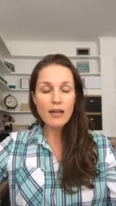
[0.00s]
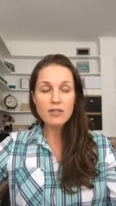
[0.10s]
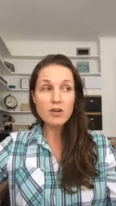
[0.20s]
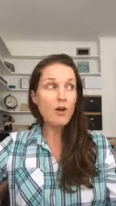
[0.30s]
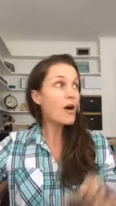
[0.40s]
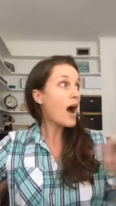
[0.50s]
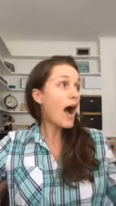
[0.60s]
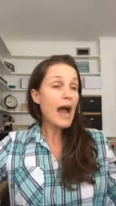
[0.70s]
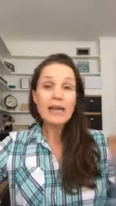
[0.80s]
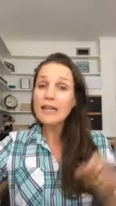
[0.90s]
So
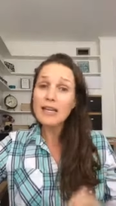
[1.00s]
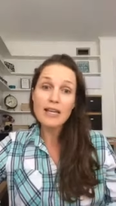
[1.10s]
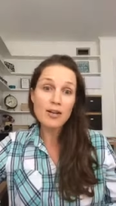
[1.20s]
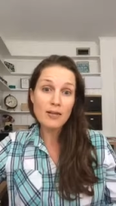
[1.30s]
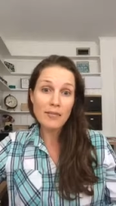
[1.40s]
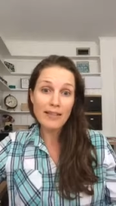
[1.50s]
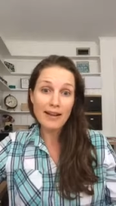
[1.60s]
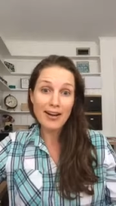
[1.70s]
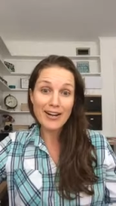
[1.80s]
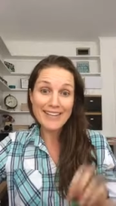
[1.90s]
I can hear him in
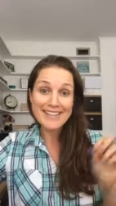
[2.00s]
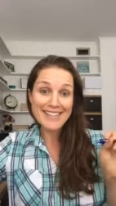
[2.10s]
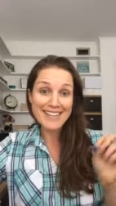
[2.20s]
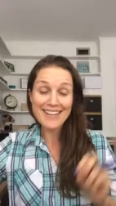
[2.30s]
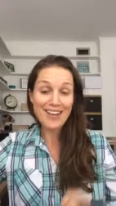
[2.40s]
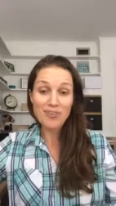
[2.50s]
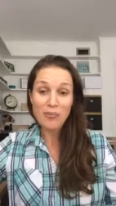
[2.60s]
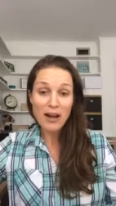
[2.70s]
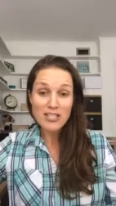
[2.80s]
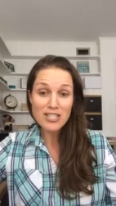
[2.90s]
there. He's in there
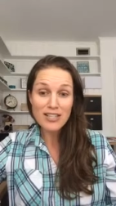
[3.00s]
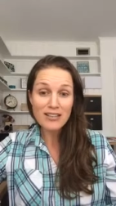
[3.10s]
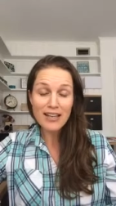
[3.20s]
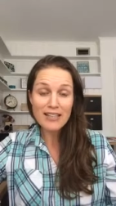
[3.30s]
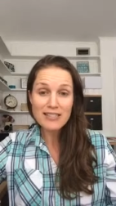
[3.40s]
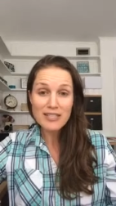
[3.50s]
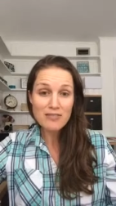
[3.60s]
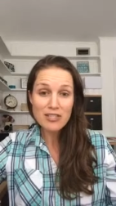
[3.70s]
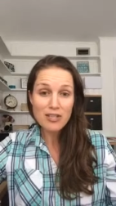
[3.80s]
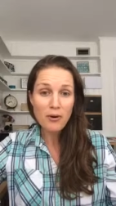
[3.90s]
watching like a TV
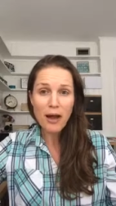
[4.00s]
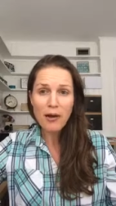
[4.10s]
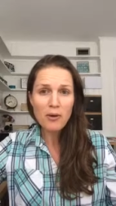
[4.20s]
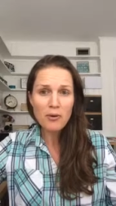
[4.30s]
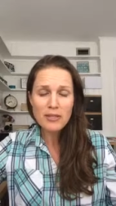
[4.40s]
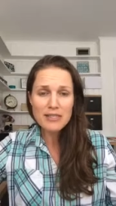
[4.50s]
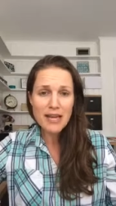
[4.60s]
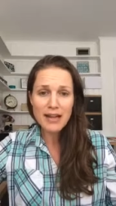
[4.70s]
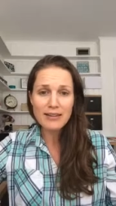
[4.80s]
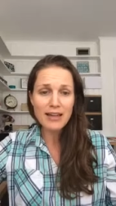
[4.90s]
show. How cool is
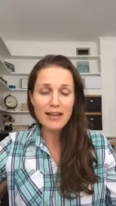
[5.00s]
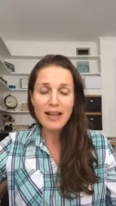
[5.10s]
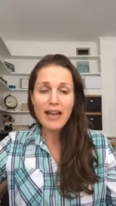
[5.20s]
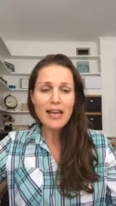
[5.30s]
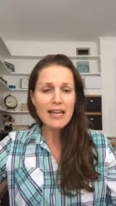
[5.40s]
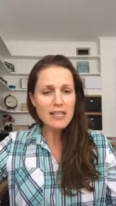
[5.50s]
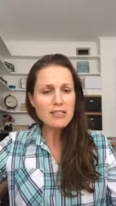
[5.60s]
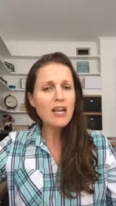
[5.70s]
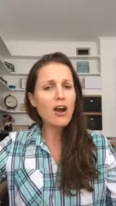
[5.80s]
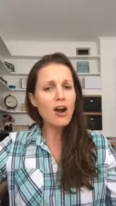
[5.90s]
that? Like, he is
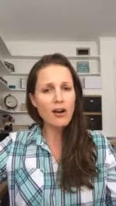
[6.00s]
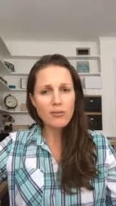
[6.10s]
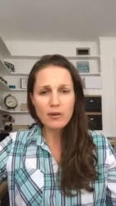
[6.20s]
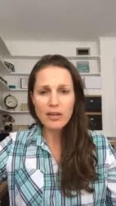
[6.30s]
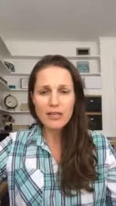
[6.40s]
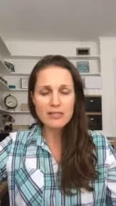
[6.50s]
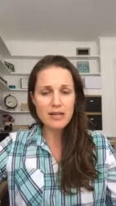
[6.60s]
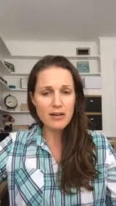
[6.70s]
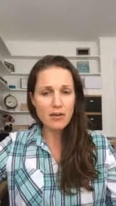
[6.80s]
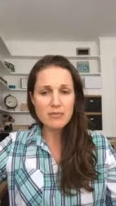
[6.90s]
a hardworking
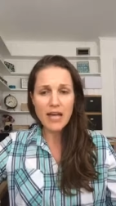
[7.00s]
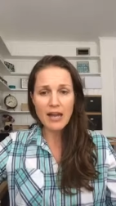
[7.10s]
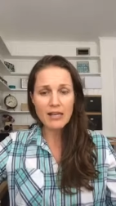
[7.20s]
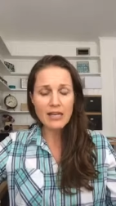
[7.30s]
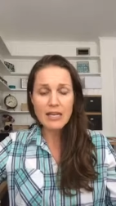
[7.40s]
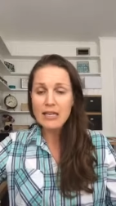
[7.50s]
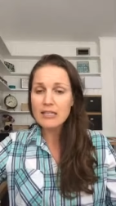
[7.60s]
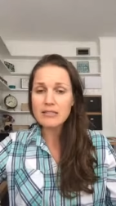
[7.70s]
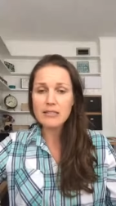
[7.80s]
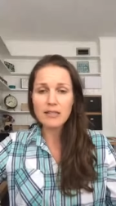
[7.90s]
stay-at-home dad and he
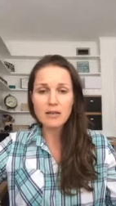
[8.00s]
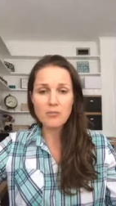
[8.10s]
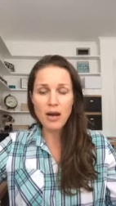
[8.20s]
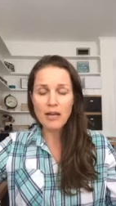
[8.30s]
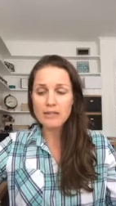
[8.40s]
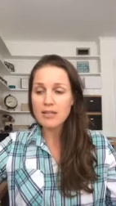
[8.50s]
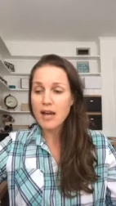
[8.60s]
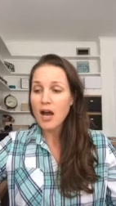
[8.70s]
needs to decompress.